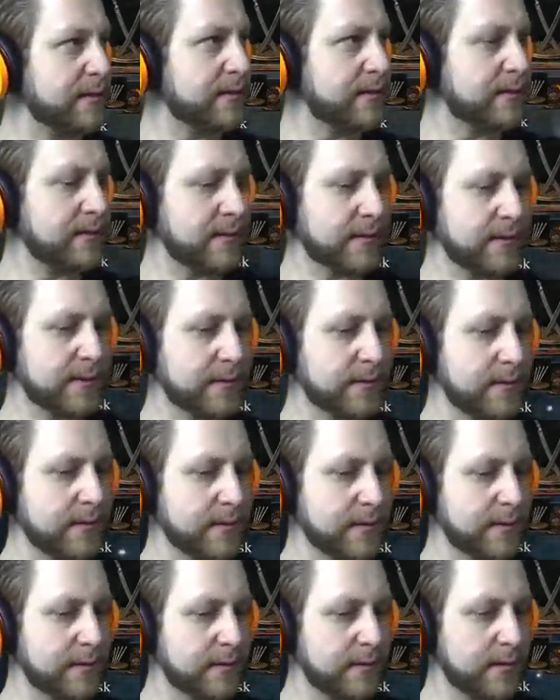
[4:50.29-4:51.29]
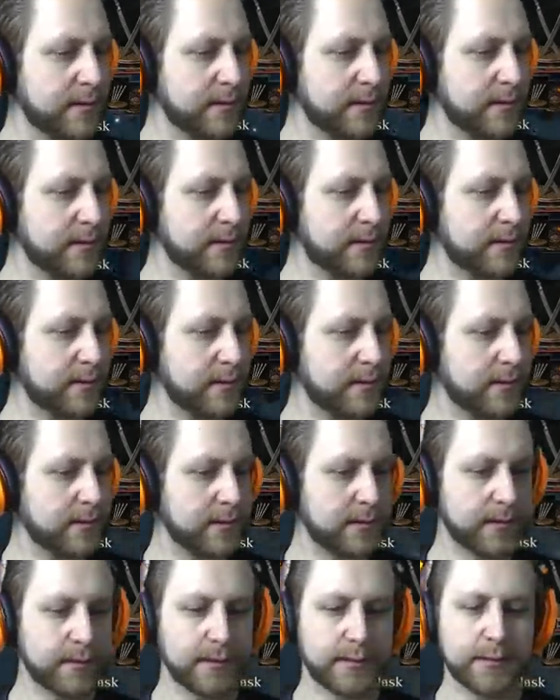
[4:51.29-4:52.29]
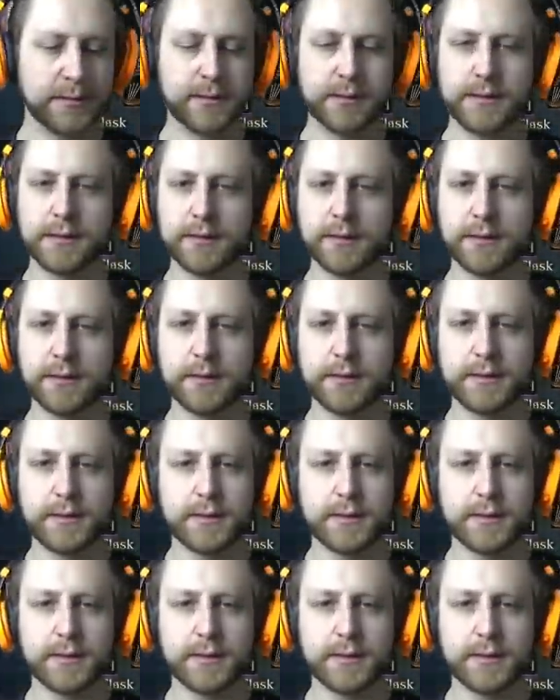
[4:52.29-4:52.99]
[no speech]